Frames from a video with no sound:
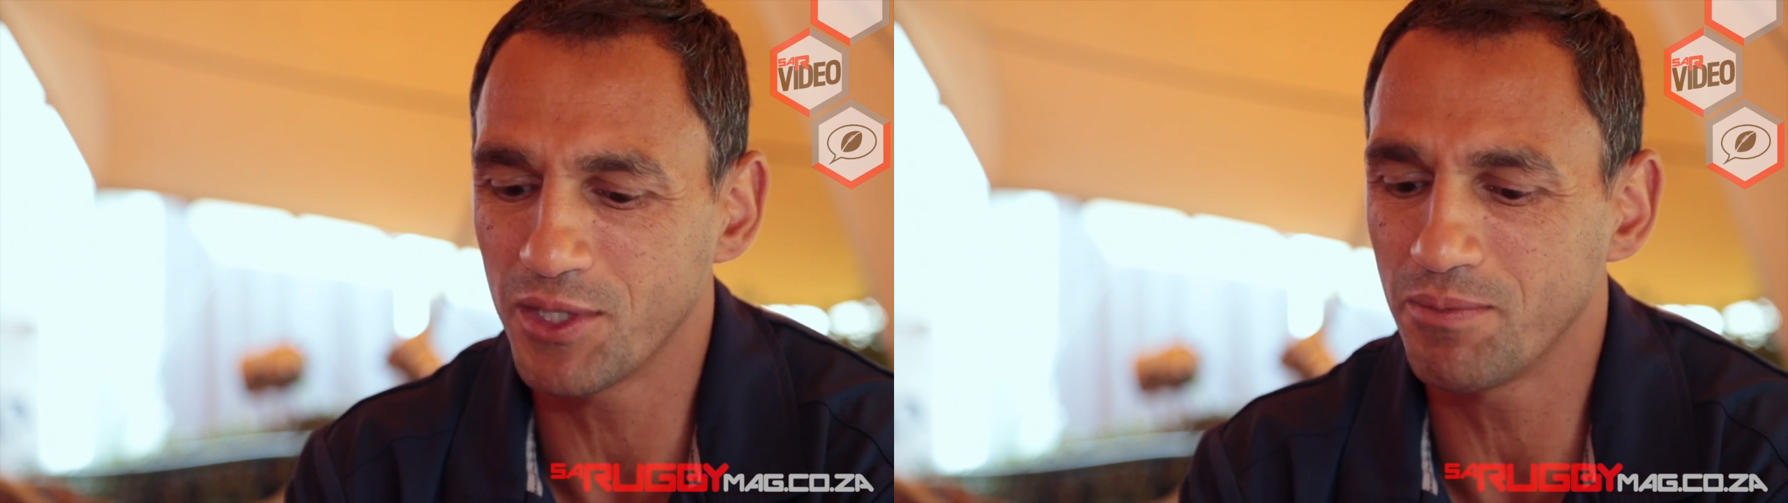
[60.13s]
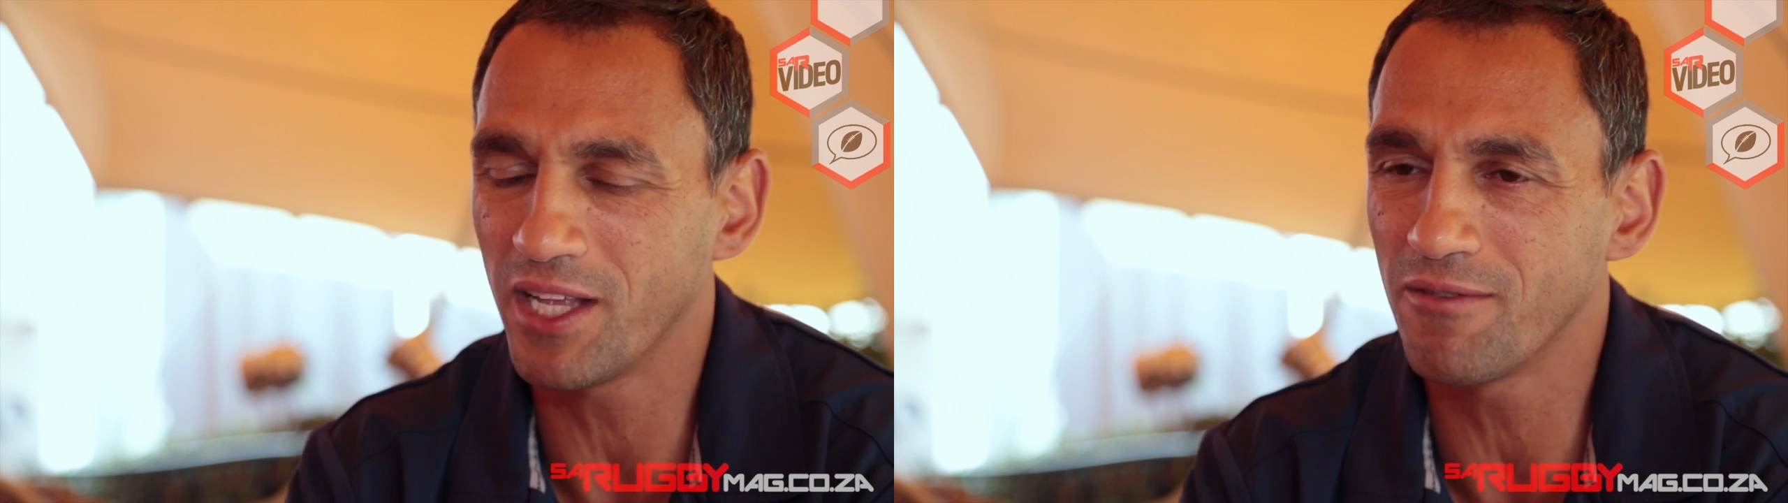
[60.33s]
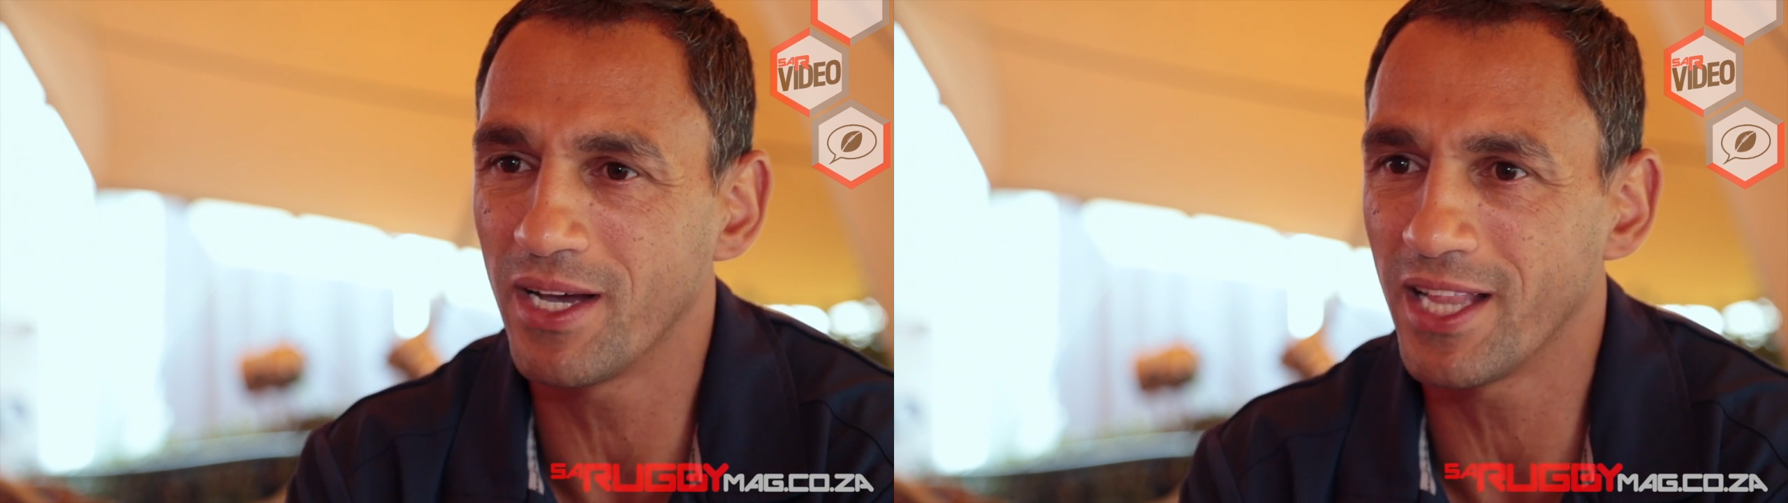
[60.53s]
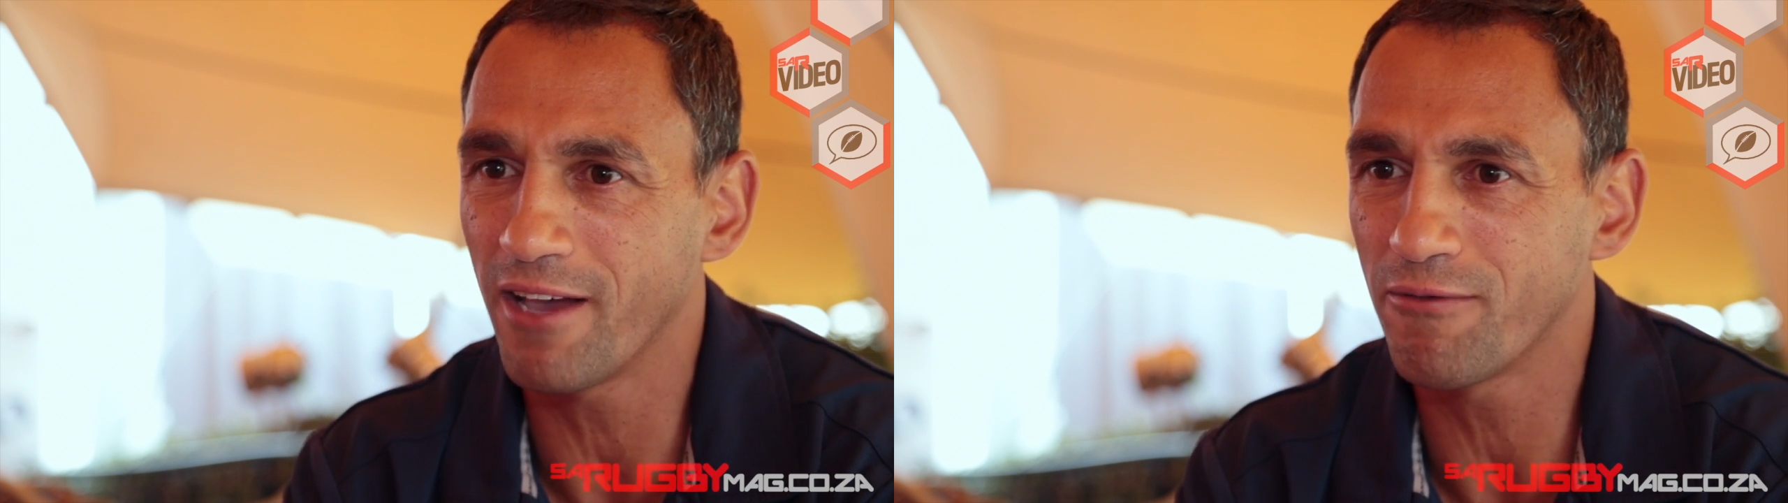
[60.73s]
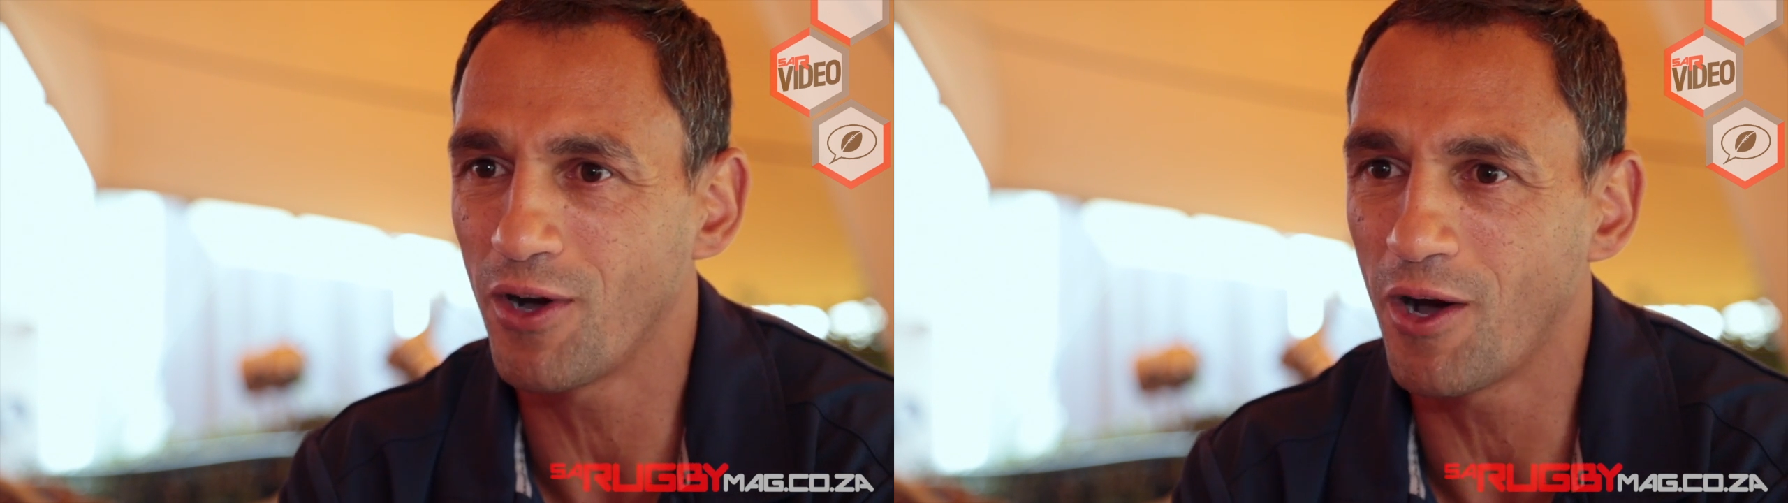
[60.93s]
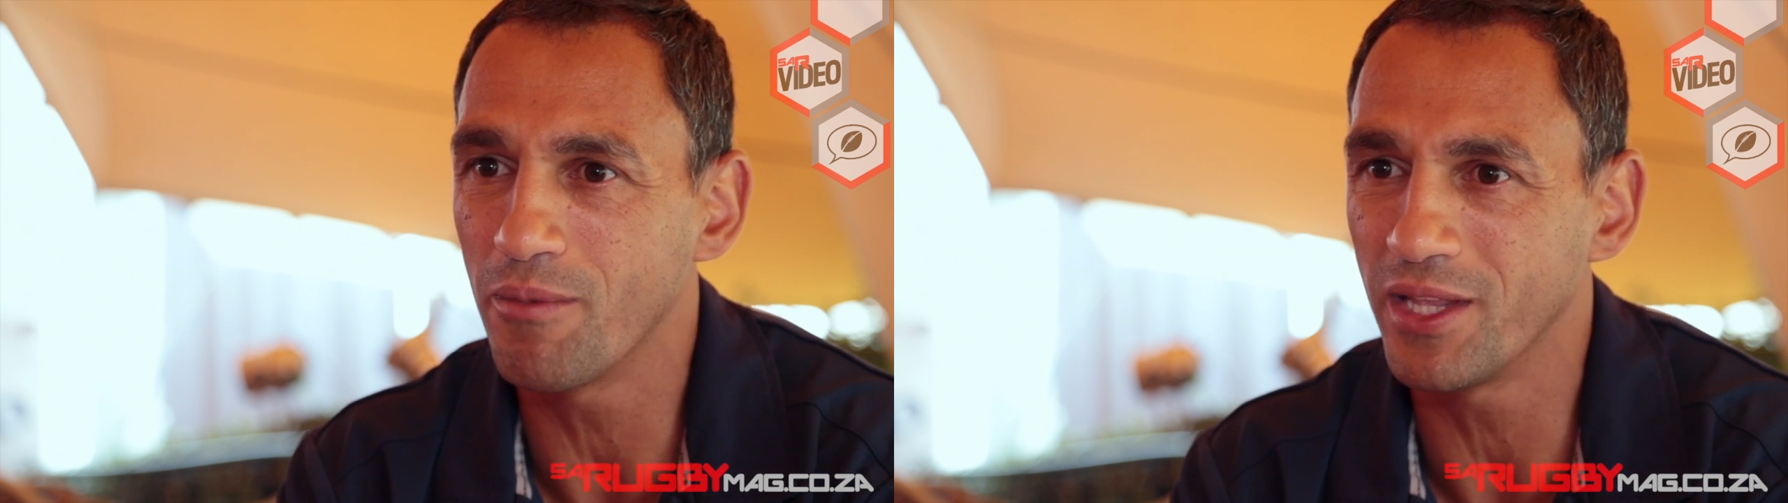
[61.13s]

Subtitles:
It was part of my life for how